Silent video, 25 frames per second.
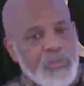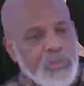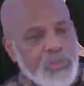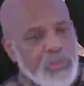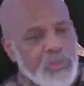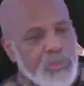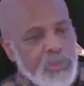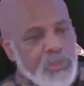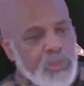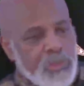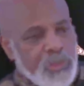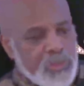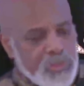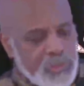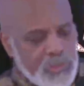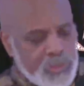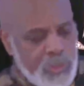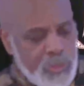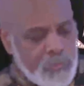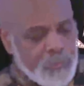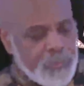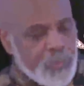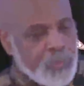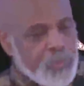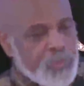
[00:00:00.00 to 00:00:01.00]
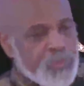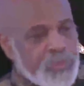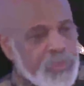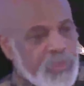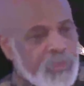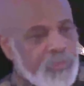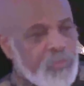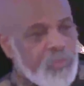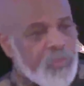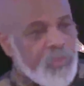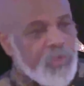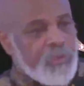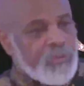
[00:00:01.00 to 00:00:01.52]
and I'll stop on
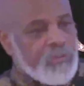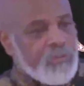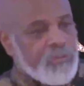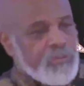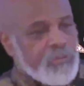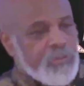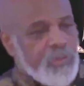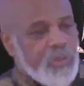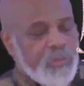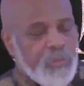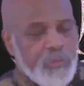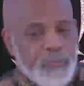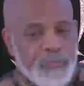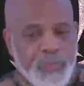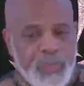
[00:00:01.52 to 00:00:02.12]
step one. Maybe,